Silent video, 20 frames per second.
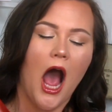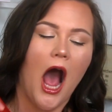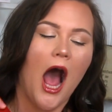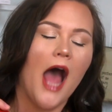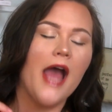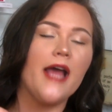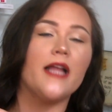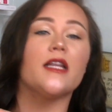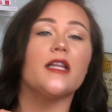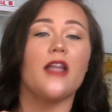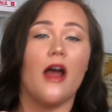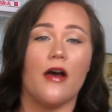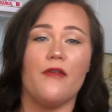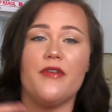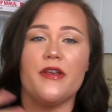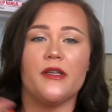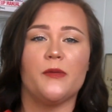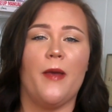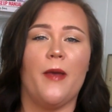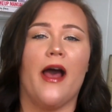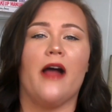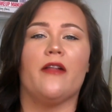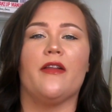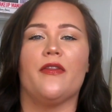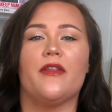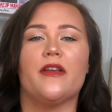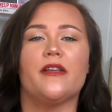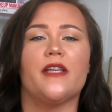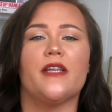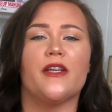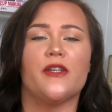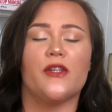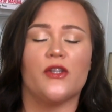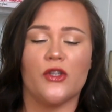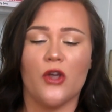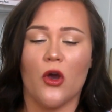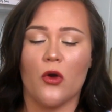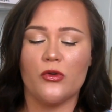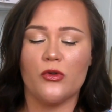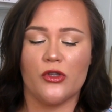I love this palette. This is
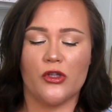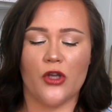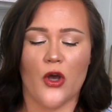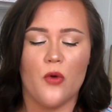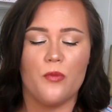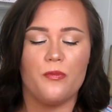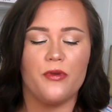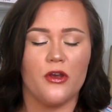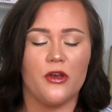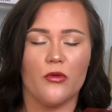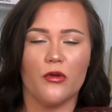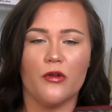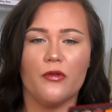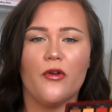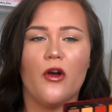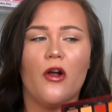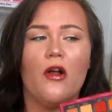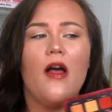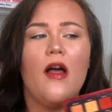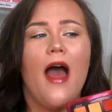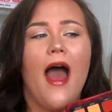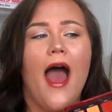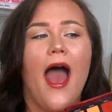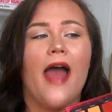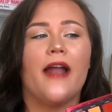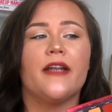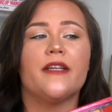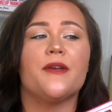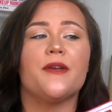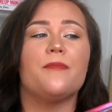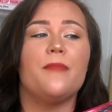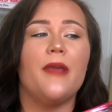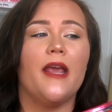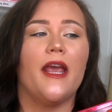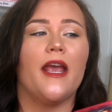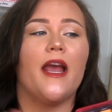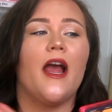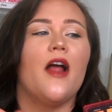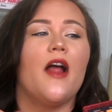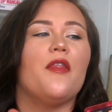so, so beautiful. And to
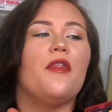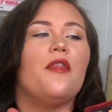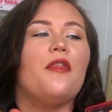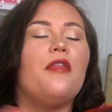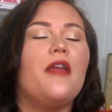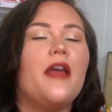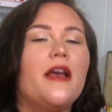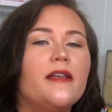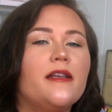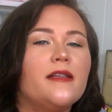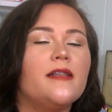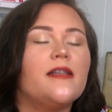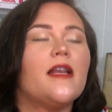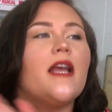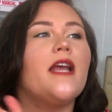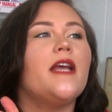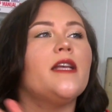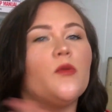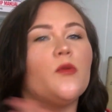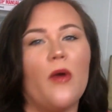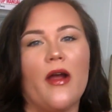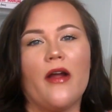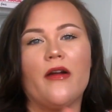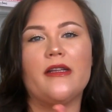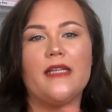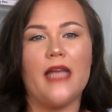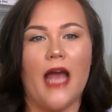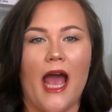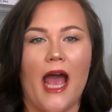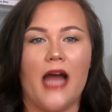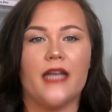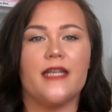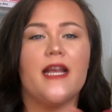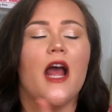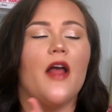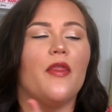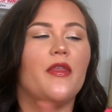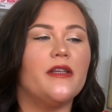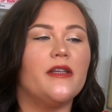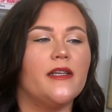me, this is where it's at.
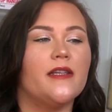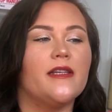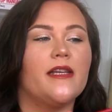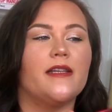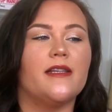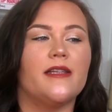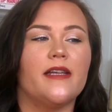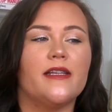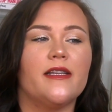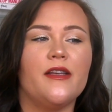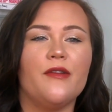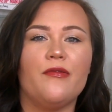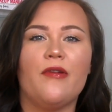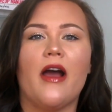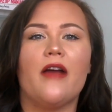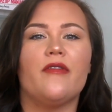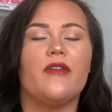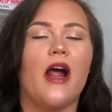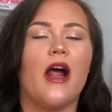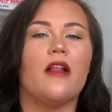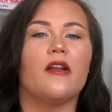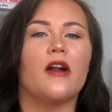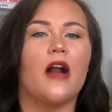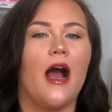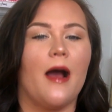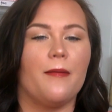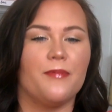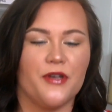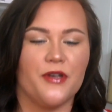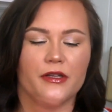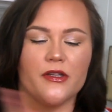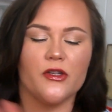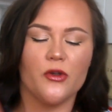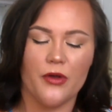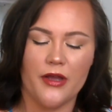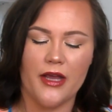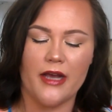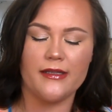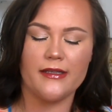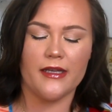This is a $65 option. So
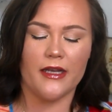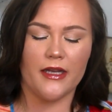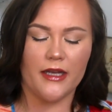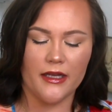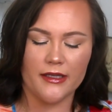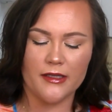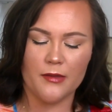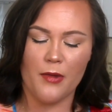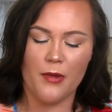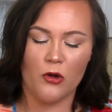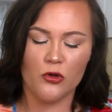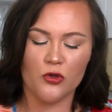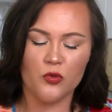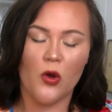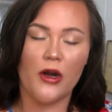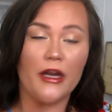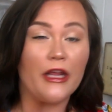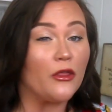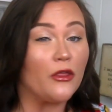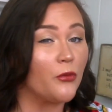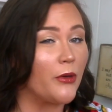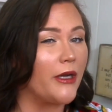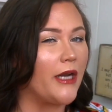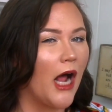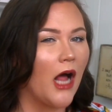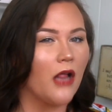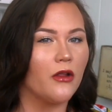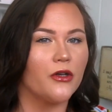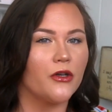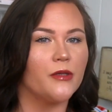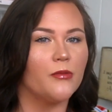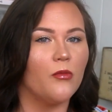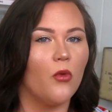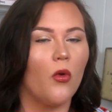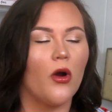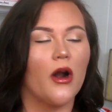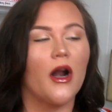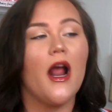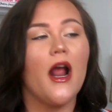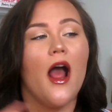yes, it is about $23
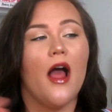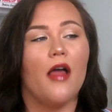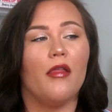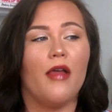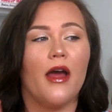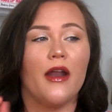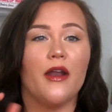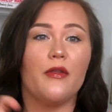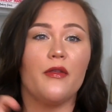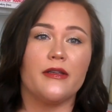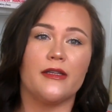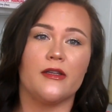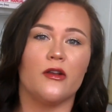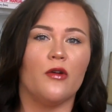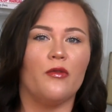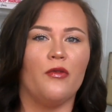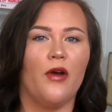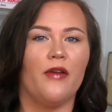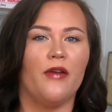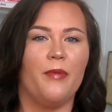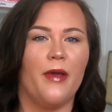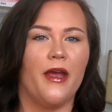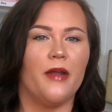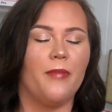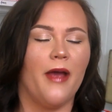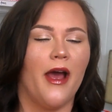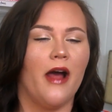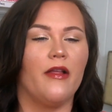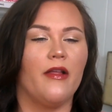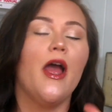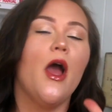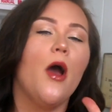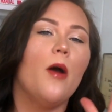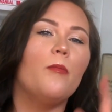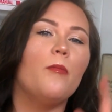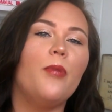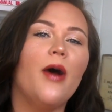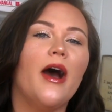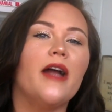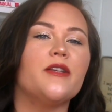more than this little five pan palette.
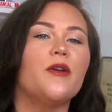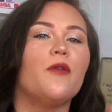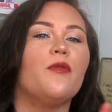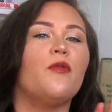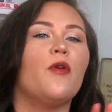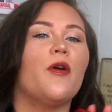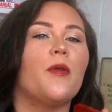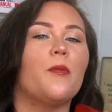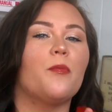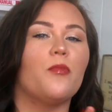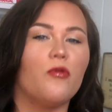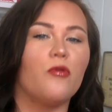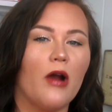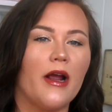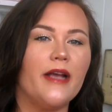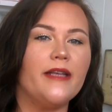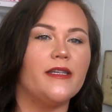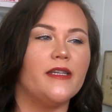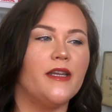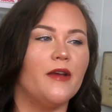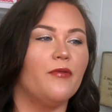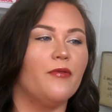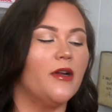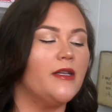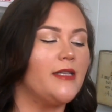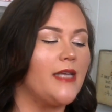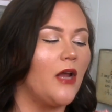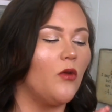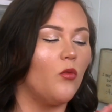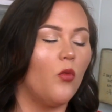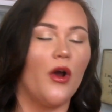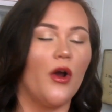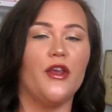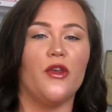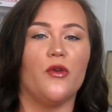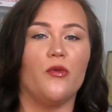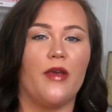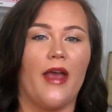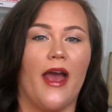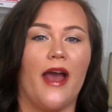But for the price difference and what
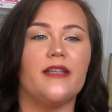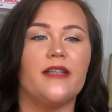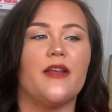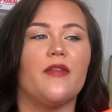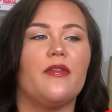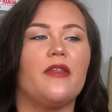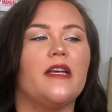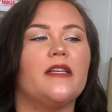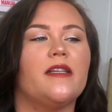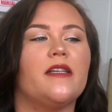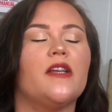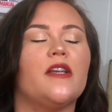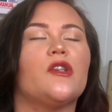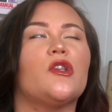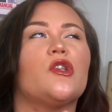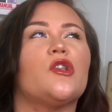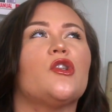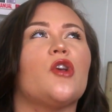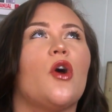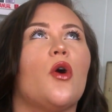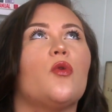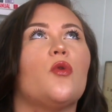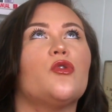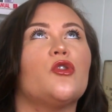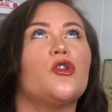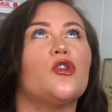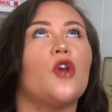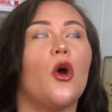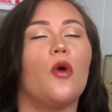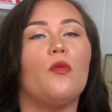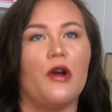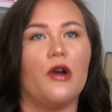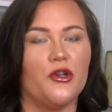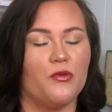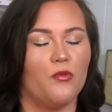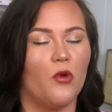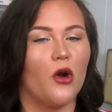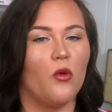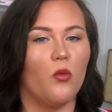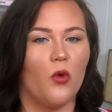you get, this is so, so
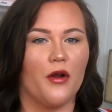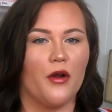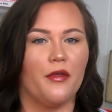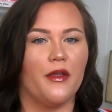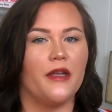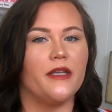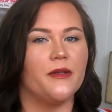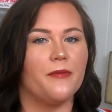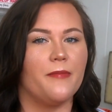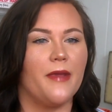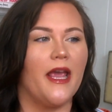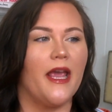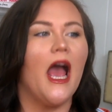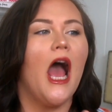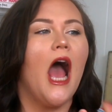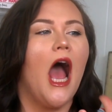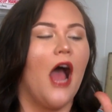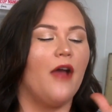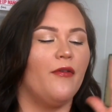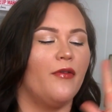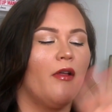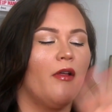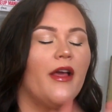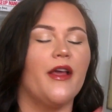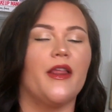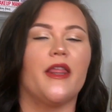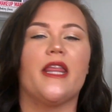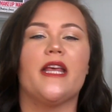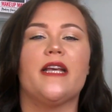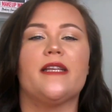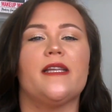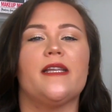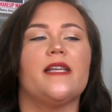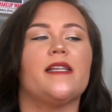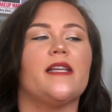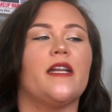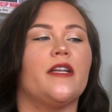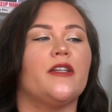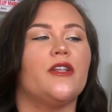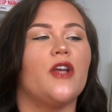much more worth it to me. I feel like this
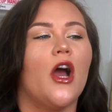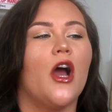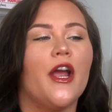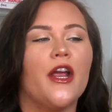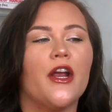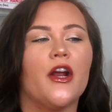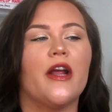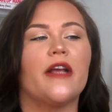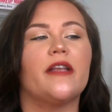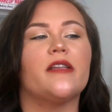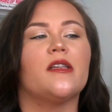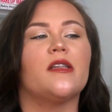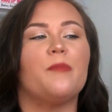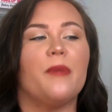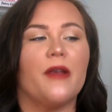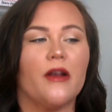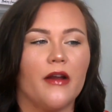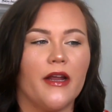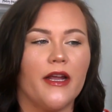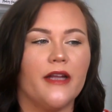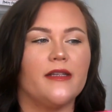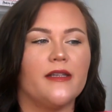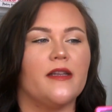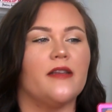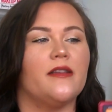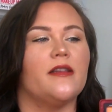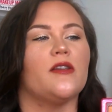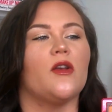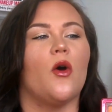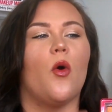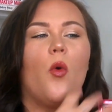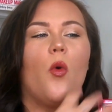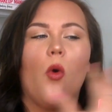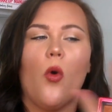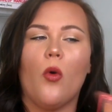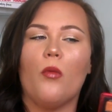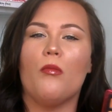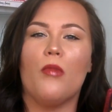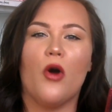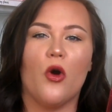is an entire experience. This is a
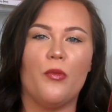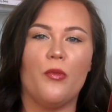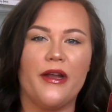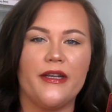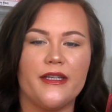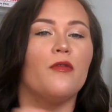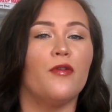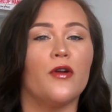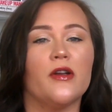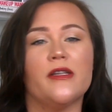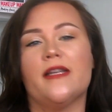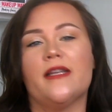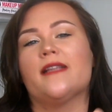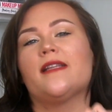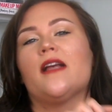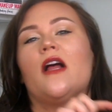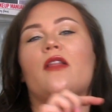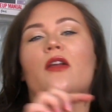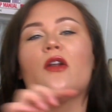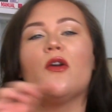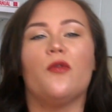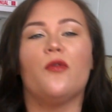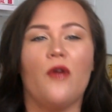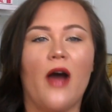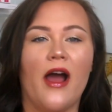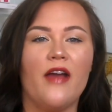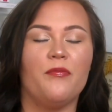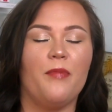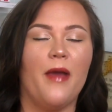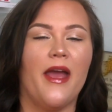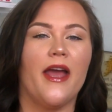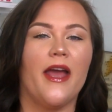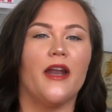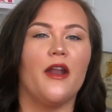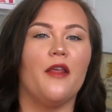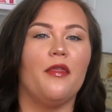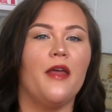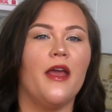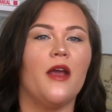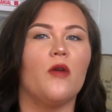whole moment versus a little five
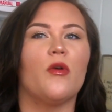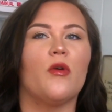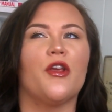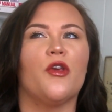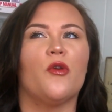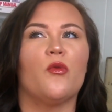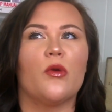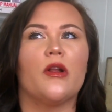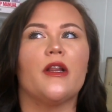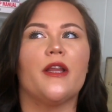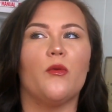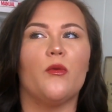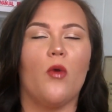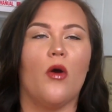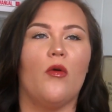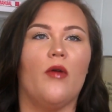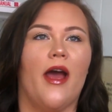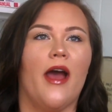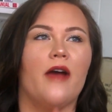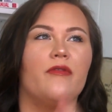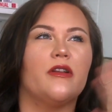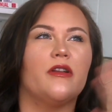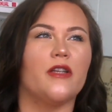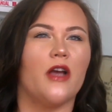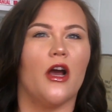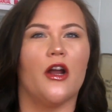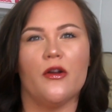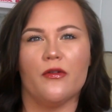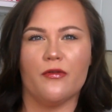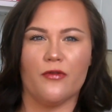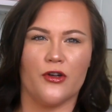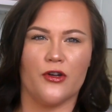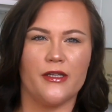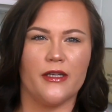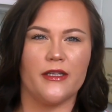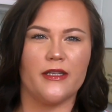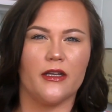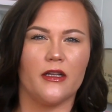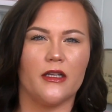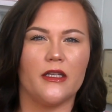pan thing where you really won't have a ton of
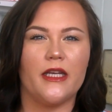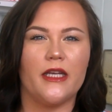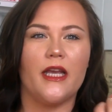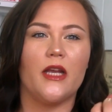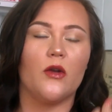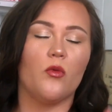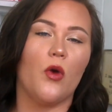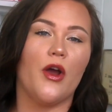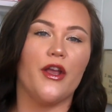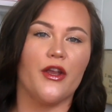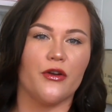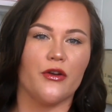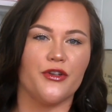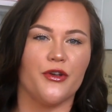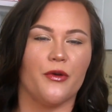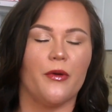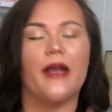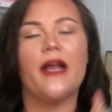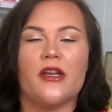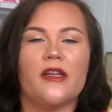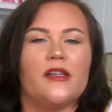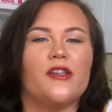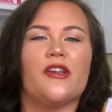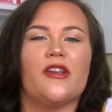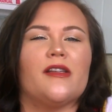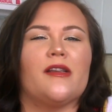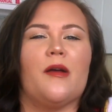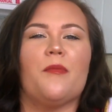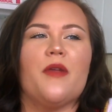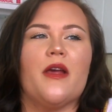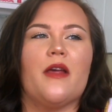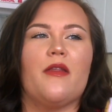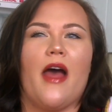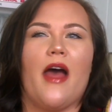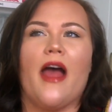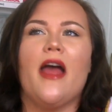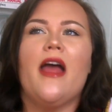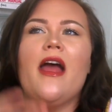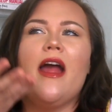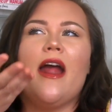versatility in what you're doing. It's just something
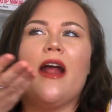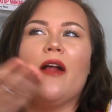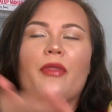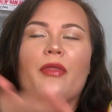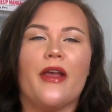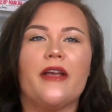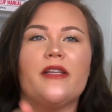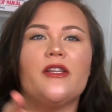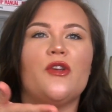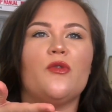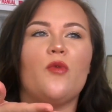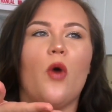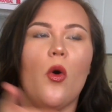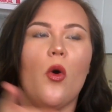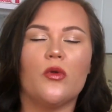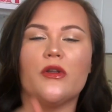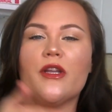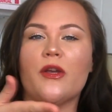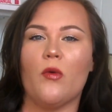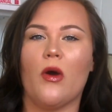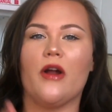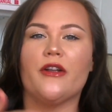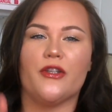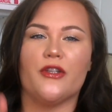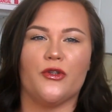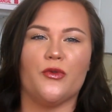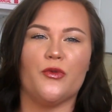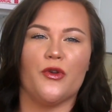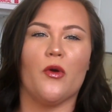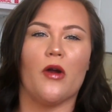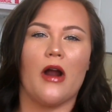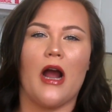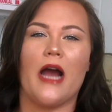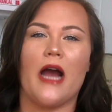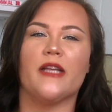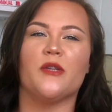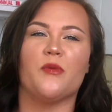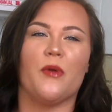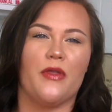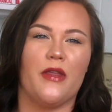that unless you only want to do your
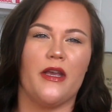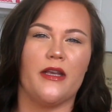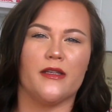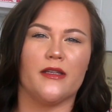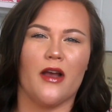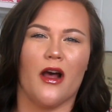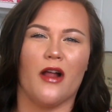eyes with these